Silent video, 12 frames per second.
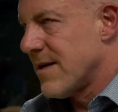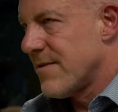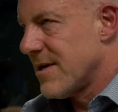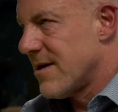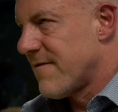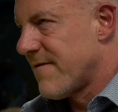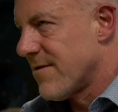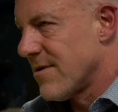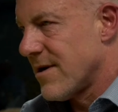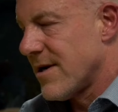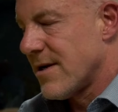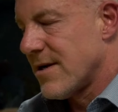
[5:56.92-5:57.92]
like coming out
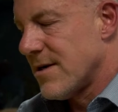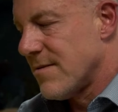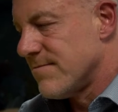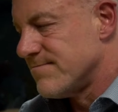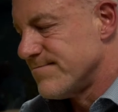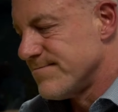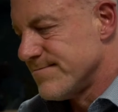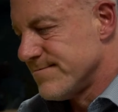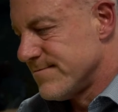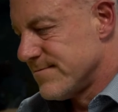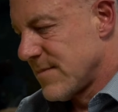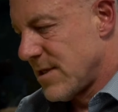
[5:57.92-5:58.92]
for like. Um,
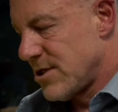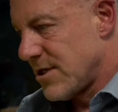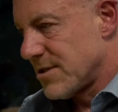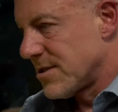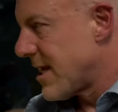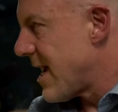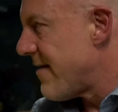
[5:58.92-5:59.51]
Justice